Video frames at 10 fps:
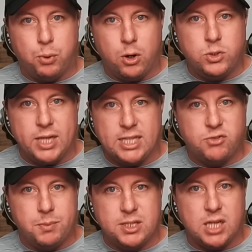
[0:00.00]

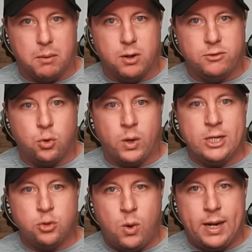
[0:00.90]
protests from the summer of
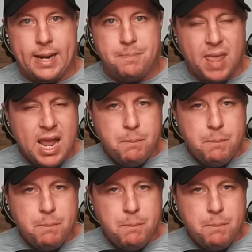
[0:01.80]
2020.